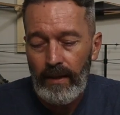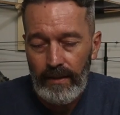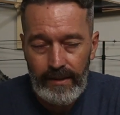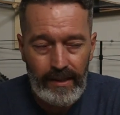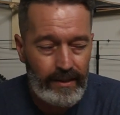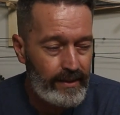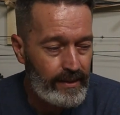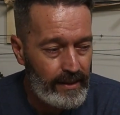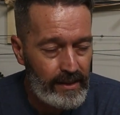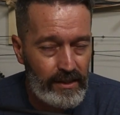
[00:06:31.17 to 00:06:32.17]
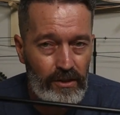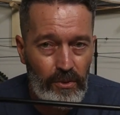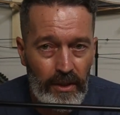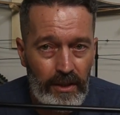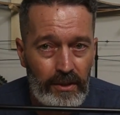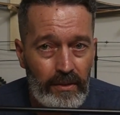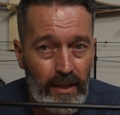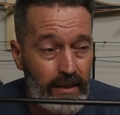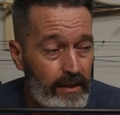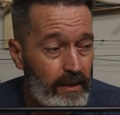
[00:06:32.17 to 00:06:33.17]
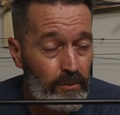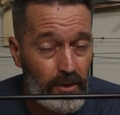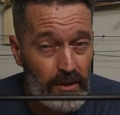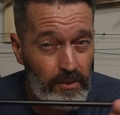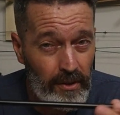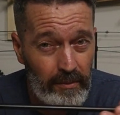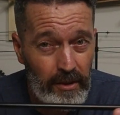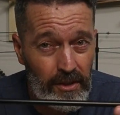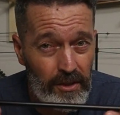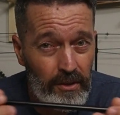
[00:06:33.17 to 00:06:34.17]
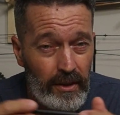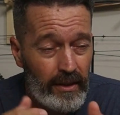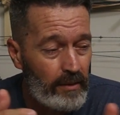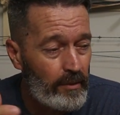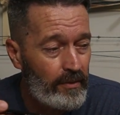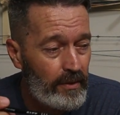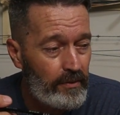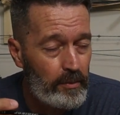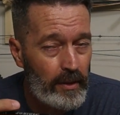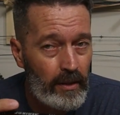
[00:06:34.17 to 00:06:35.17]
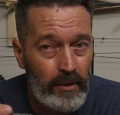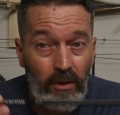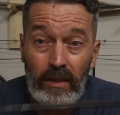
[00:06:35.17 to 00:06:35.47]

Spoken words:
Let's take this Easton 2219, which is what I've been shooting out of my 50-pound bow,